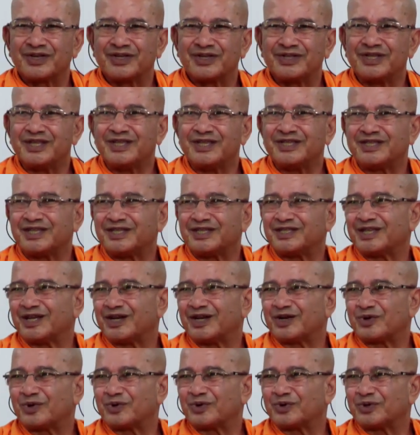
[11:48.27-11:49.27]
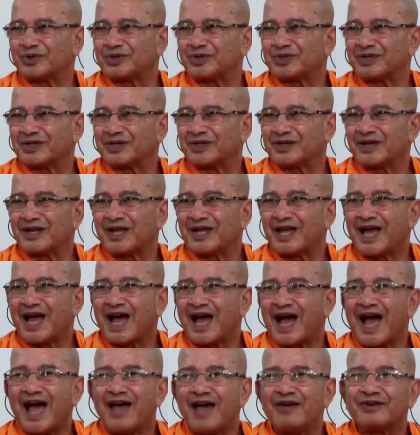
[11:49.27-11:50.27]
This is the truth.
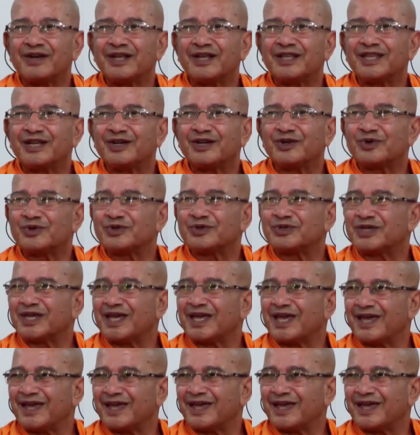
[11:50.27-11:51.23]
I have nothing to say.